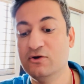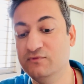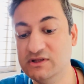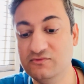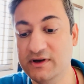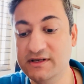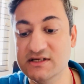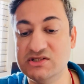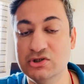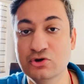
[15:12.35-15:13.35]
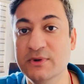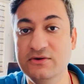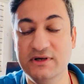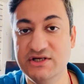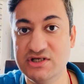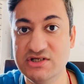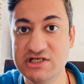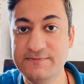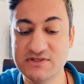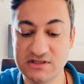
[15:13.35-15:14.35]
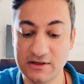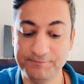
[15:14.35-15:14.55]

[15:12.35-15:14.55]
with various human relationships,